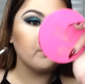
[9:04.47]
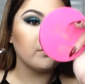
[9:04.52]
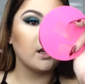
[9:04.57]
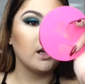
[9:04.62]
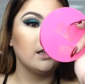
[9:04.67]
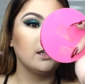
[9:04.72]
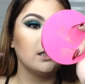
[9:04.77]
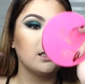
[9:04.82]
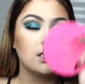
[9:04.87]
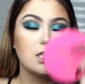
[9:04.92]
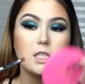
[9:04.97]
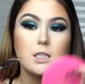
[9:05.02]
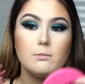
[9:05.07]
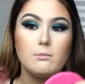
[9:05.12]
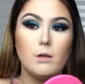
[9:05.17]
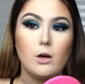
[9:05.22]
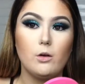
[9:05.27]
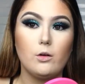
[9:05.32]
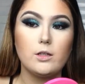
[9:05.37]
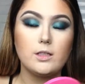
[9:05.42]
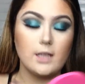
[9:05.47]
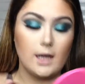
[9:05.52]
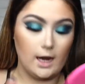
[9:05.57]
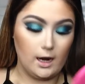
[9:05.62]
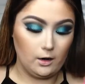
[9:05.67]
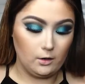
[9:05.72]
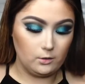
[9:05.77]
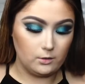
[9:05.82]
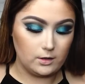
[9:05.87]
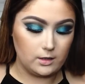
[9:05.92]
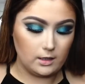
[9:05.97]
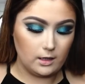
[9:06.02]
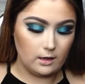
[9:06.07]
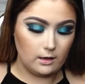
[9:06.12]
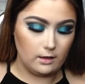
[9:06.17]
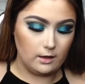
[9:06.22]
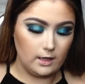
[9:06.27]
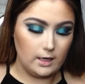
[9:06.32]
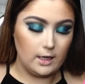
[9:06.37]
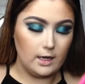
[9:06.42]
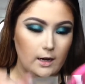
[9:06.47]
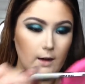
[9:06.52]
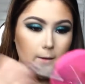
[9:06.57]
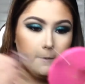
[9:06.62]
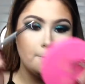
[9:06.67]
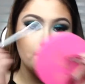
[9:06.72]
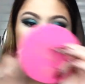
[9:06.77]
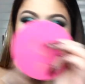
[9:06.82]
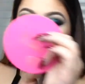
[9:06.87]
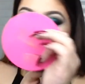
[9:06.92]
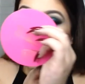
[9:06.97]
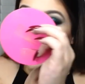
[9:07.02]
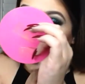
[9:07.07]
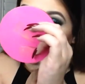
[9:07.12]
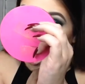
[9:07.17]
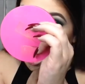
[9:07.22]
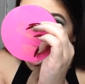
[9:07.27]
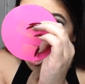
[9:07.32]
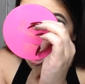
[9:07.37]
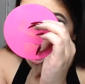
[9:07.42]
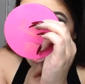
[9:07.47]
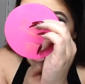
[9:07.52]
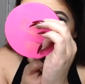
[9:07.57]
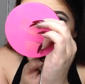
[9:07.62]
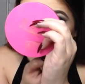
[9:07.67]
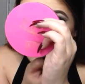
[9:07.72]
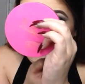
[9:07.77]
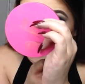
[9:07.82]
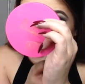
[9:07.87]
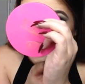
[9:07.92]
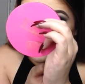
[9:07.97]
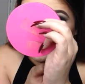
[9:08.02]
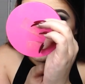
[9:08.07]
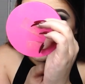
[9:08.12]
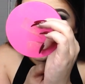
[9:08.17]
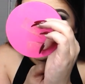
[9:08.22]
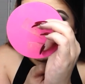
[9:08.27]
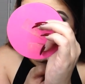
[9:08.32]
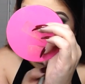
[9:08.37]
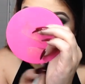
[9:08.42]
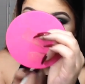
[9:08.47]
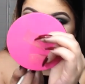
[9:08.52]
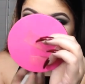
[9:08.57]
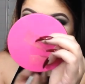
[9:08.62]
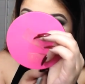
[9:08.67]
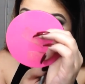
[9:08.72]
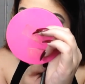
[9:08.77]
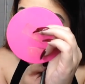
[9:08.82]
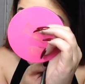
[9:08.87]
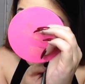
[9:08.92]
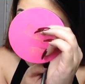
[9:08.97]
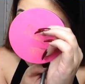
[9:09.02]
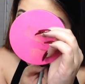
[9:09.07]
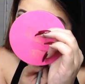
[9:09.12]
And it smokes out the eyeshadow even more.